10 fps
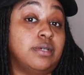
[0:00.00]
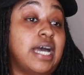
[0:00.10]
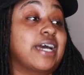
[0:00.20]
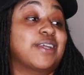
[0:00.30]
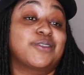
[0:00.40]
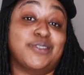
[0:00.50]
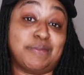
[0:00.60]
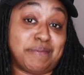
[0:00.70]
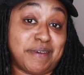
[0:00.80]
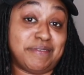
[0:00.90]
I gotta go
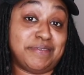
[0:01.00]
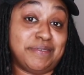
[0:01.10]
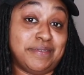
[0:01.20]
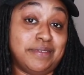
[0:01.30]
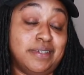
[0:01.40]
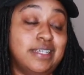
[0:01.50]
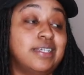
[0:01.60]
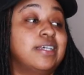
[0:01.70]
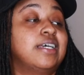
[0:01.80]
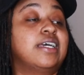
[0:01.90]
drop them off.
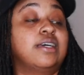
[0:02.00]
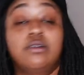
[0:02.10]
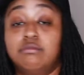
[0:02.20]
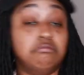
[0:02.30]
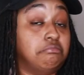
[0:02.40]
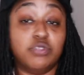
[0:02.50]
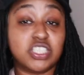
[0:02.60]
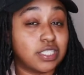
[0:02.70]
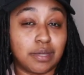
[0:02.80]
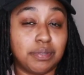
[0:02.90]

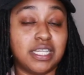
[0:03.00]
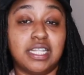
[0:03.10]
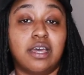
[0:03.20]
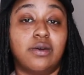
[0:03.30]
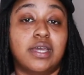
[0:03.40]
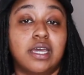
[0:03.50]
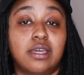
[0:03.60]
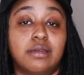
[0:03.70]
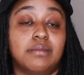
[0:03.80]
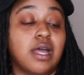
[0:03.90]
Which is completely
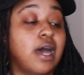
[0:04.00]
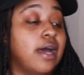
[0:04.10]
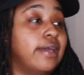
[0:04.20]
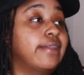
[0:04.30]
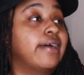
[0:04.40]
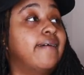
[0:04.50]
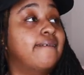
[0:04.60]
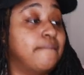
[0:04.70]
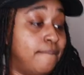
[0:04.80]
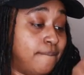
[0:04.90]
okay. But alright now.
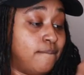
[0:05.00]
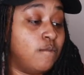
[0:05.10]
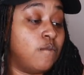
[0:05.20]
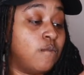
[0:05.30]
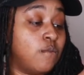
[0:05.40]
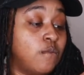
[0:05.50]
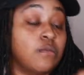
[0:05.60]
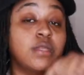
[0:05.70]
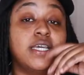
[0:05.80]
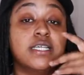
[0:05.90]

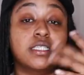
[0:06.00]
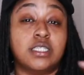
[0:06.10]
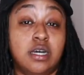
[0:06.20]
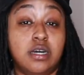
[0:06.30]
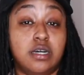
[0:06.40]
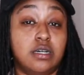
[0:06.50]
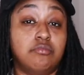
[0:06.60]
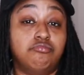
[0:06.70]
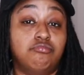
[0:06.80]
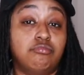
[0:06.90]
It's
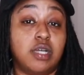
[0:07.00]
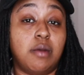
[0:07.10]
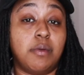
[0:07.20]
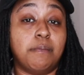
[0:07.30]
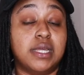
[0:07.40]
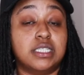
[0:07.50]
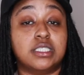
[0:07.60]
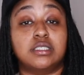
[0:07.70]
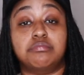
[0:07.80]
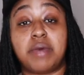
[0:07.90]
uh, a couple
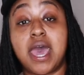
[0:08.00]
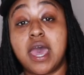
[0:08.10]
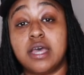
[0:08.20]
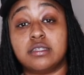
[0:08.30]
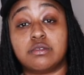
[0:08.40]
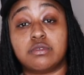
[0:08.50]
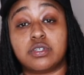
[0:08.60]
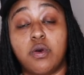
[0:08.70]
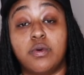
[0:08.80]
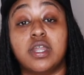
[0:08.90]
minutes past
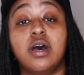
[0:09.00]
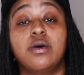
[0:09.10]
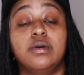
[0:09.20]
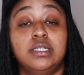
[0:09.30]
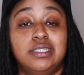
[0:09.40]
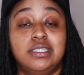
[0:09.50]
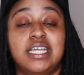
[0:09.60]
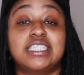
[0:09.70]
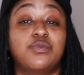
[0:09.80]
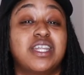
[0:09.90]
what's going on.
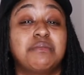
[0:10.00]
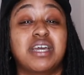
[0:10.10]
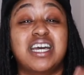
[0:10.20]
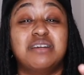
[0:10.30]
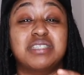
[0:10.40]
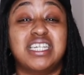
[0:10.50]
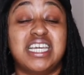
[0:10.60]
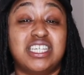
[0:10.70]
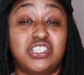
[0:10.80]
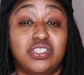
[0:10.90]
That's when it becomes an
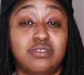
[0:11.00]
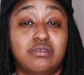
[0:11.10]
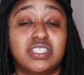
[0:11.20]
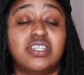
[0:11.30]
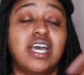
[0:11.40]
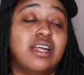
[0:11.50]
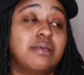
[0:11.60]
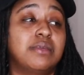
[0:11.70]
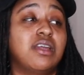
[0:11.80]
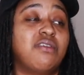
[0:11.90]
issue. So y'all
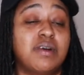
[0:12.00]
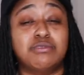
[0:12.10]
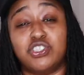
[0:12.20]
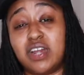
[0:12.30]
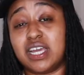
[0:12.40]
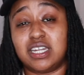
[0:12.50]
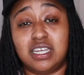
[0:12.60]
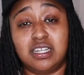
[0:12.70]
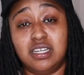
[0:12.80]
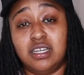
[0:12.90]
let me know if I'm dragging
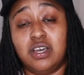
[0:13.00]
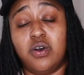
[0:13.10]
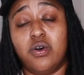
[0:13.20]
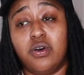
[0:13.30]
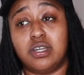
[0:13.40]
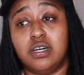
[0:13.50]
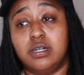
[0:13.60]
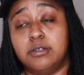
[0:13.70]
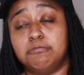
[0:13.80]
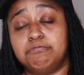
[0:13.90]
it on
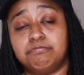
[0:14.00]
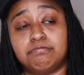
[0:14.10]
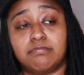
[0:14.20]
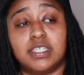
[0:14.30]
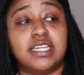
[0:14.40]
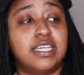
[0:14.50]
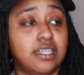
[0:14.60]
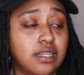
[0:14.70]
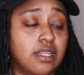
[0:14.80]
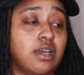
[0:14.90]
um
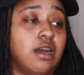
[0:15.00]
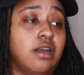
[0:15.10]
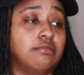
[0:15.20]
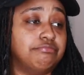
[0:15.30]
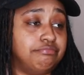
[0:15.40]
getting another car.